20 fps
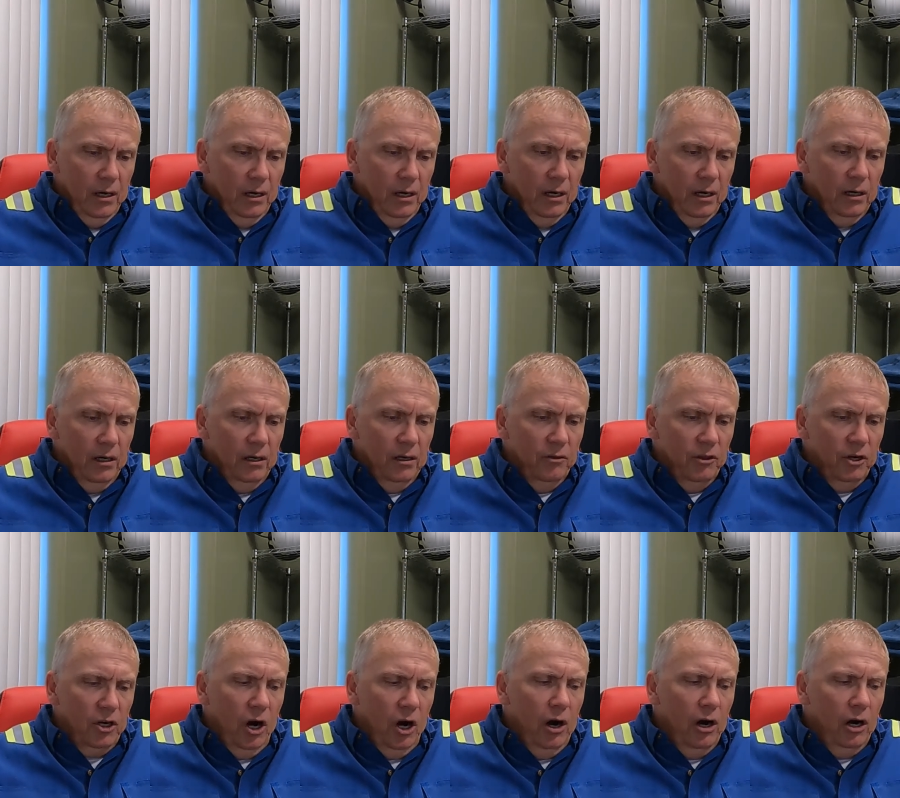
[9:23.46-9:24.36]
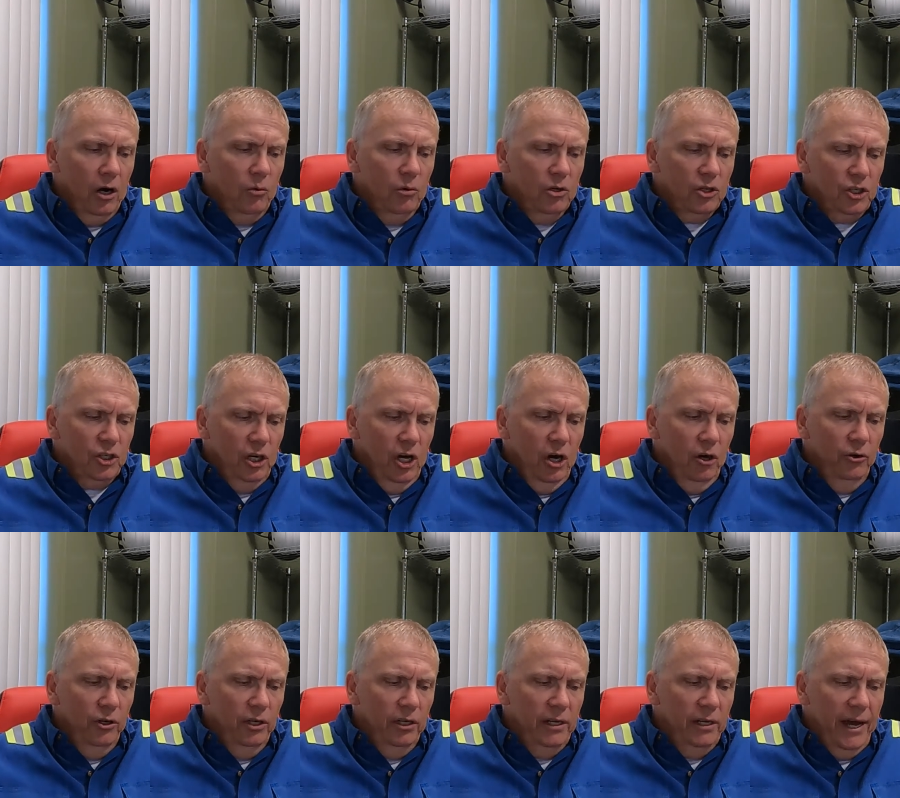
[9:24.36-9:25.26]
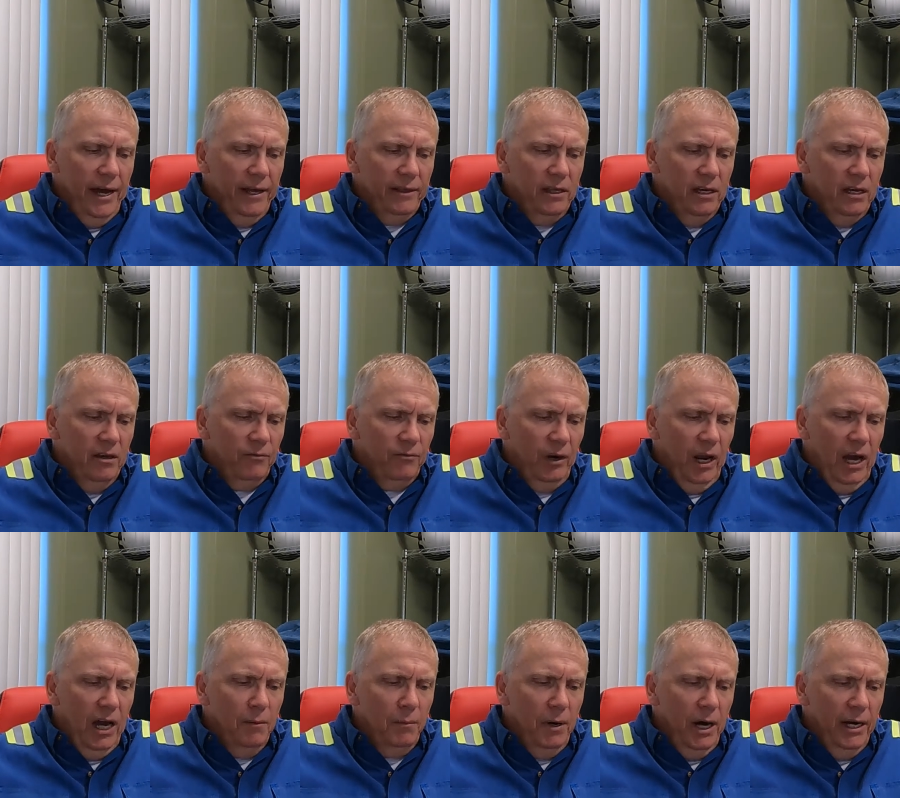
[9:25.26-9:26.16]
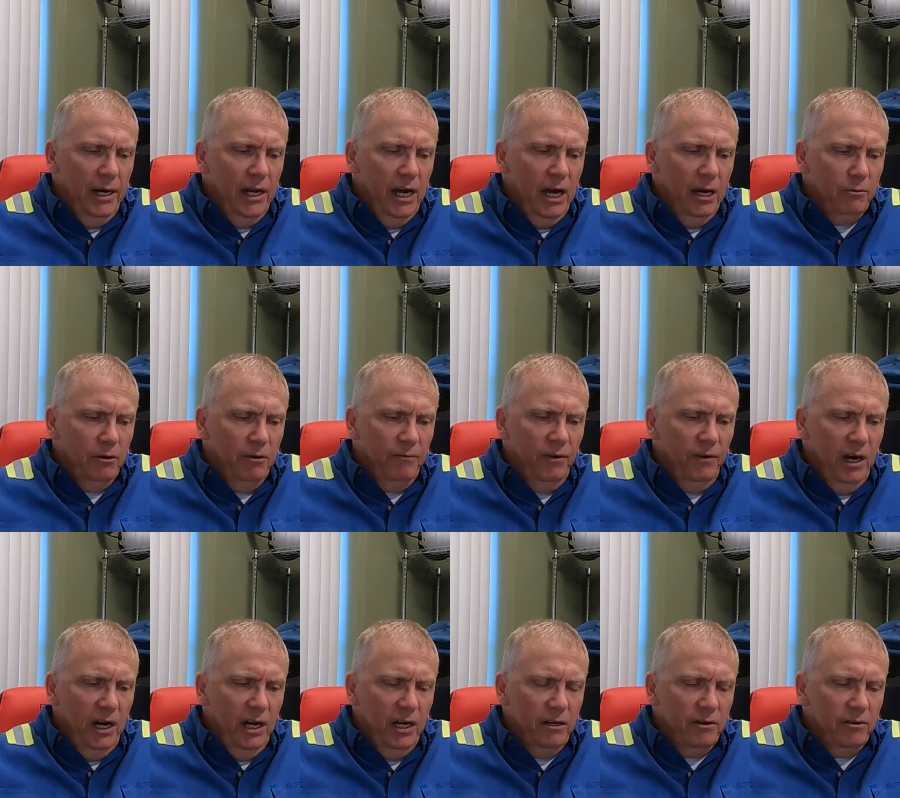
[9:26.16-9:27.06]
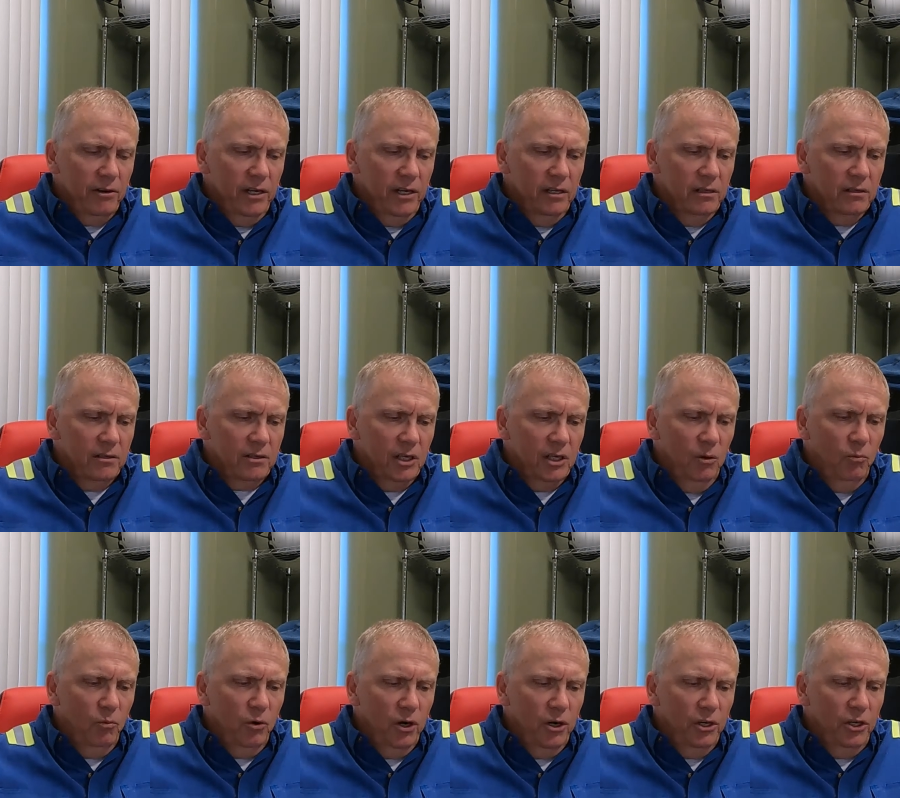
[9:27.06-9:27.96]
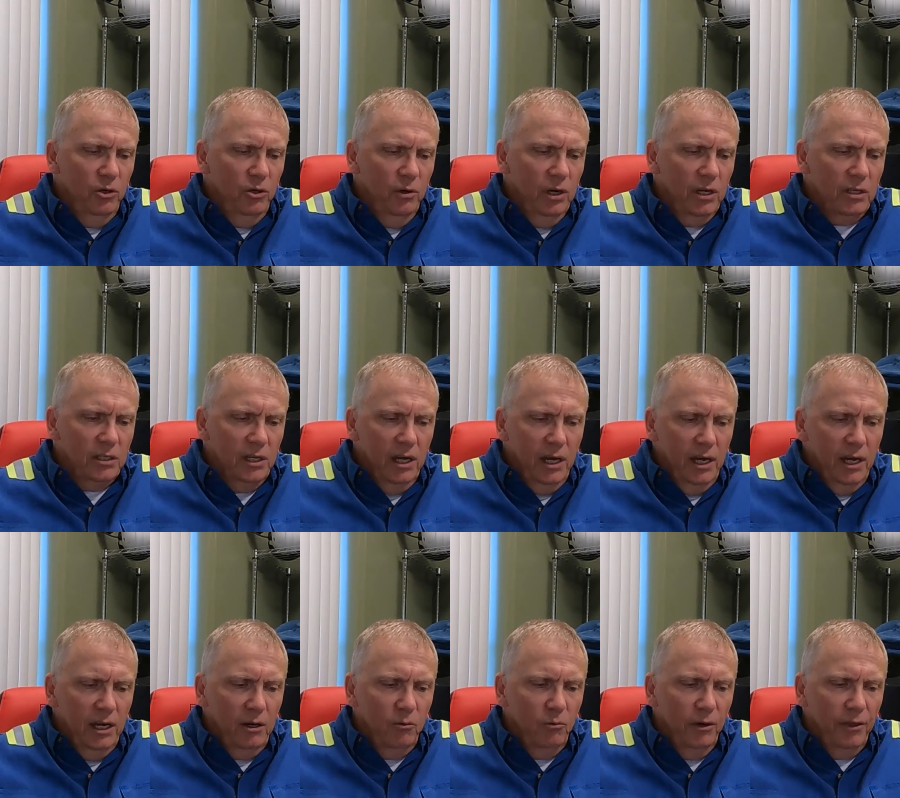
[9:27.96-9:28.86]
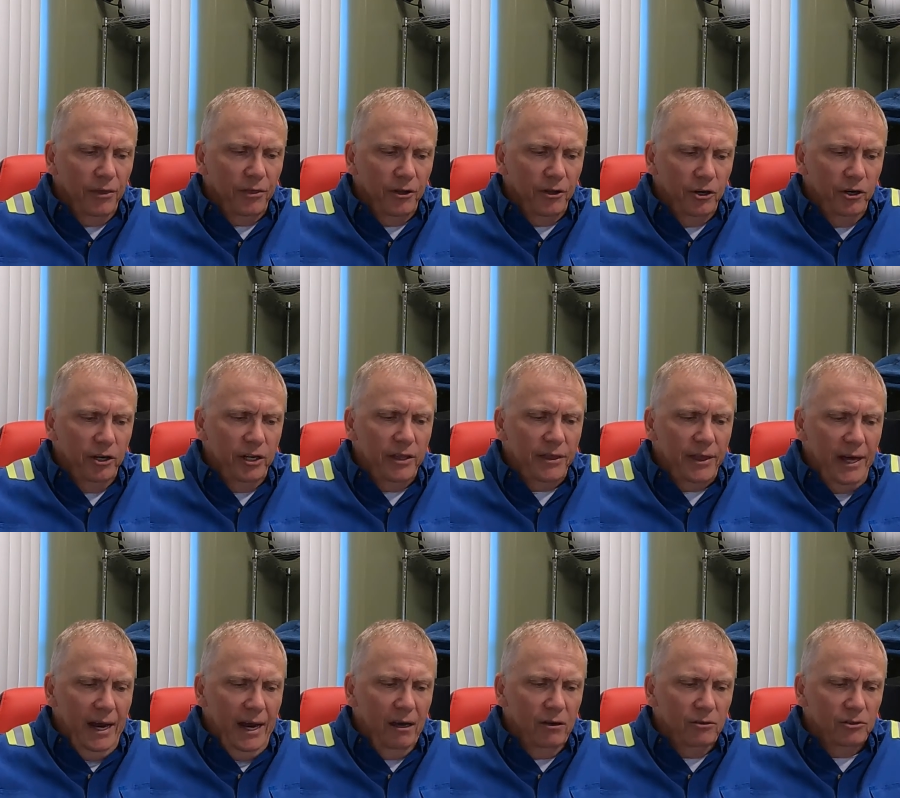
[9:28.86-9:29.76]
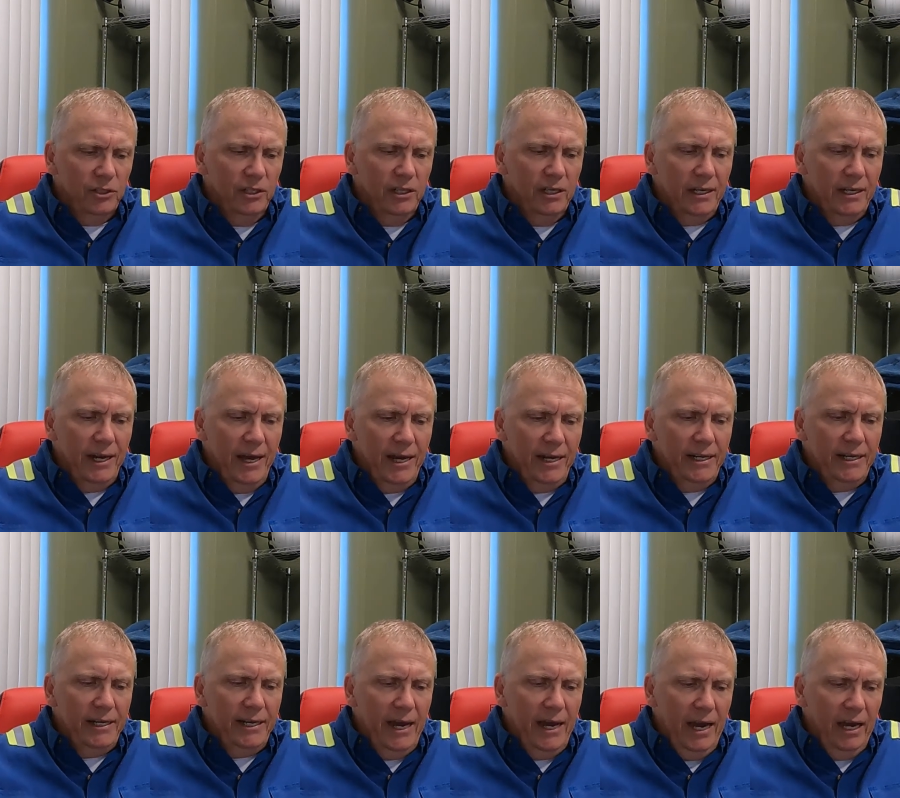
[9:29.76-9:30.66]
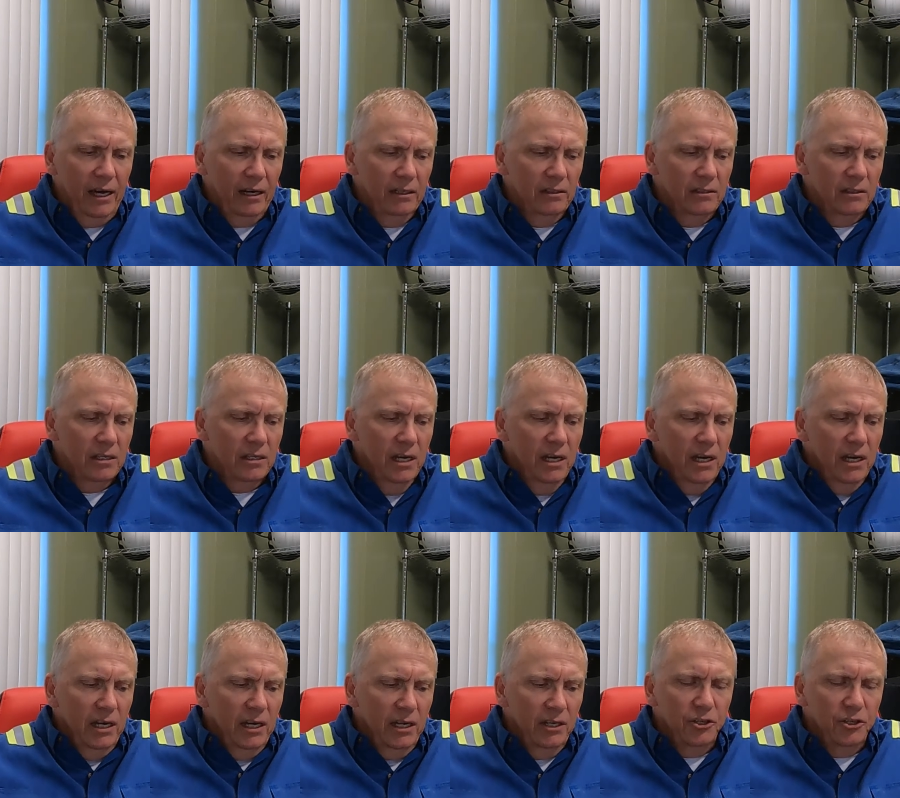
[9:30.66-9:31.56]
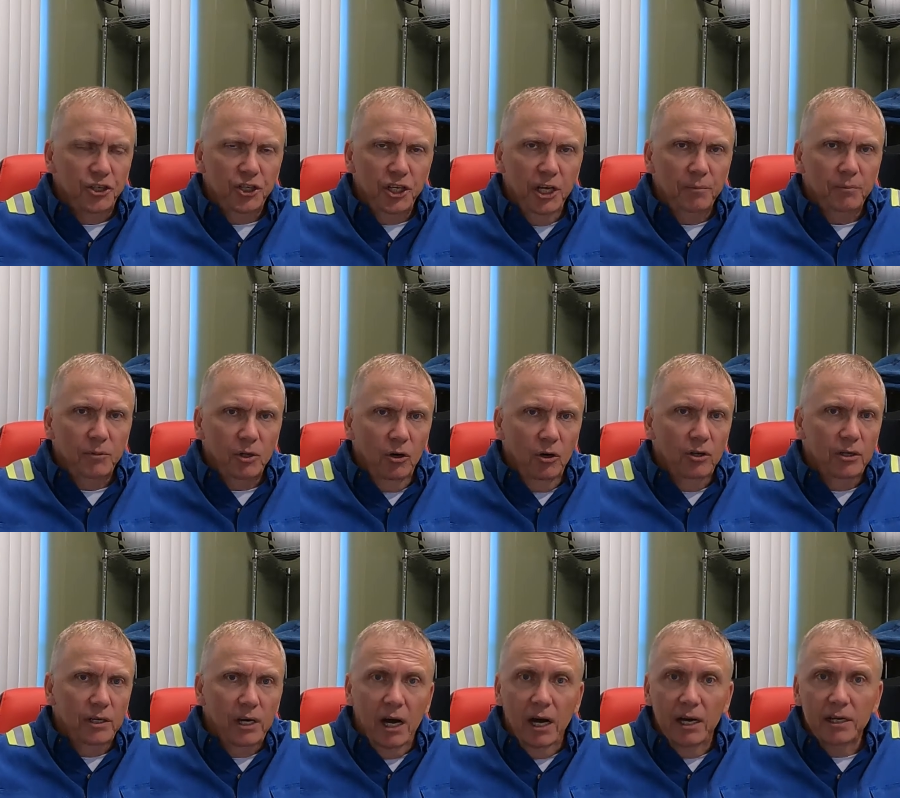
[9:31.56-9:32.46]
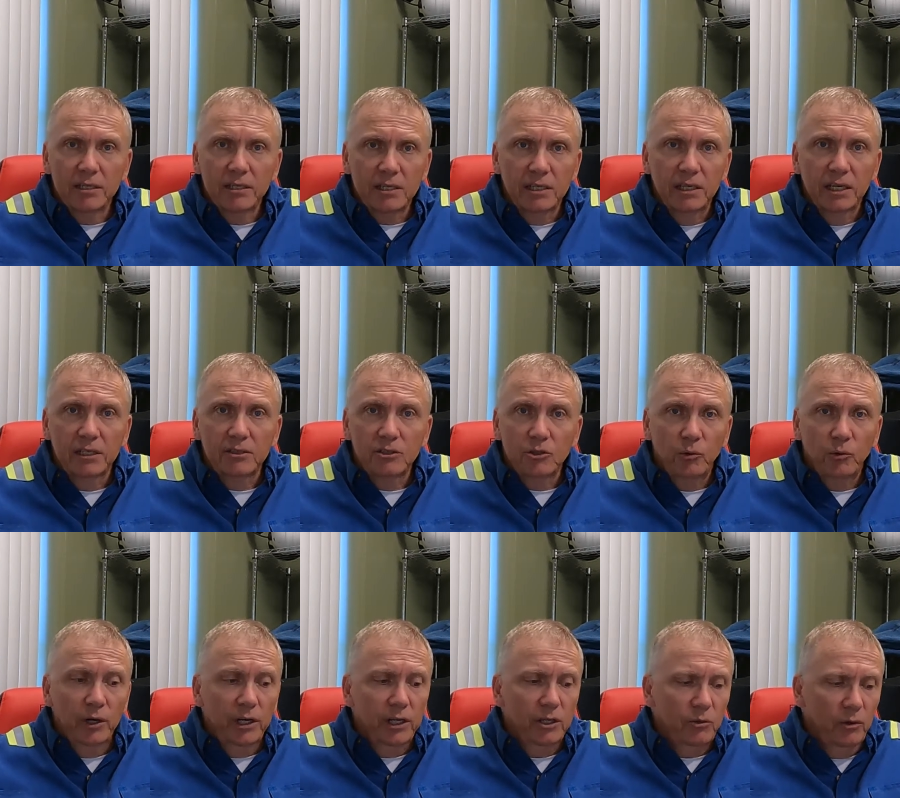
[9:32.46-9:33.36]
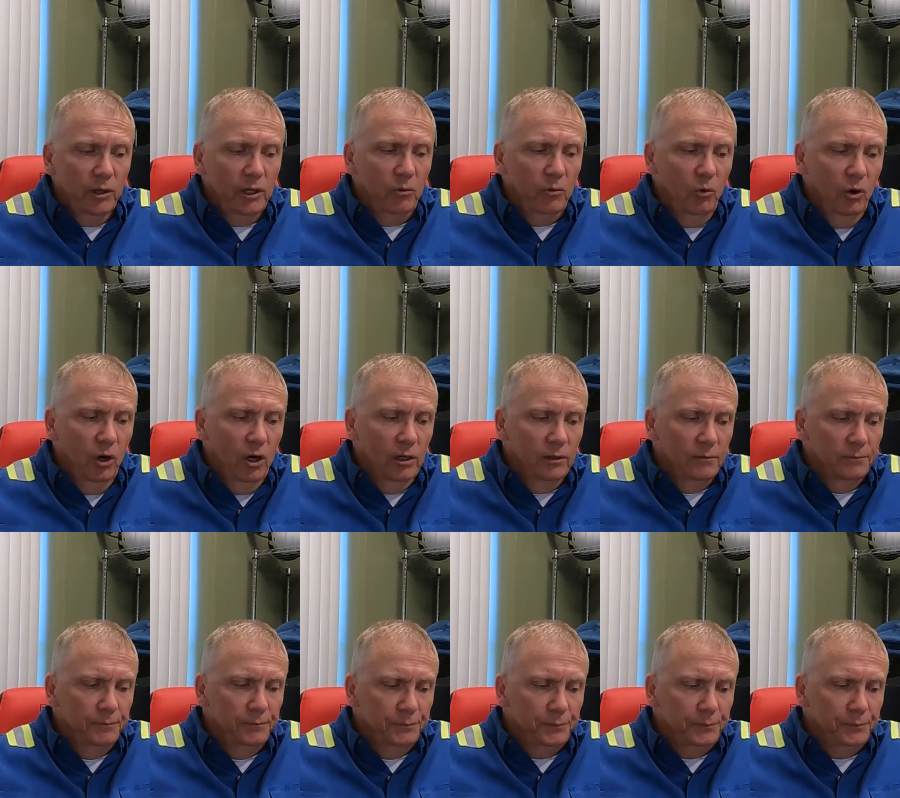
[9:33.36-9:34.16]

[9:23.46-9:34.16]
The car was loaded at the fly-by-night refinery in somewhere USA with 30,080 gallons and shipped on 9/6/2021.